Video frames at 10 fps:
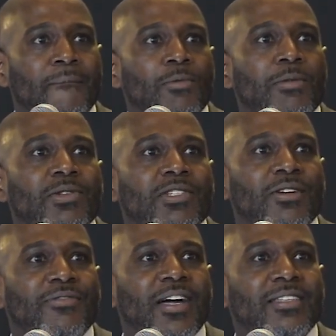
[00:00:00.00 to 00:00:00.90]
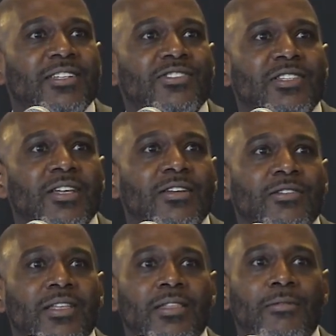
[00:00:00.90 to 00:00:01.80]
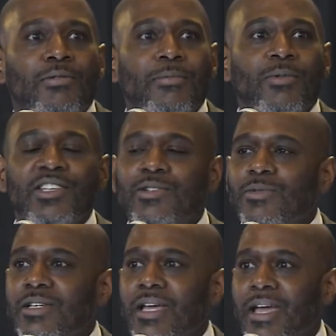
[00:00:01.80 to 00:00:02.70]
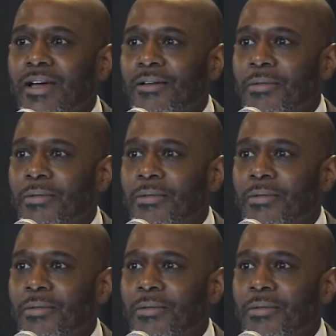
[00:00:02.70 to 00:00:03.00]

We put certified teachers in there and the preparation went down.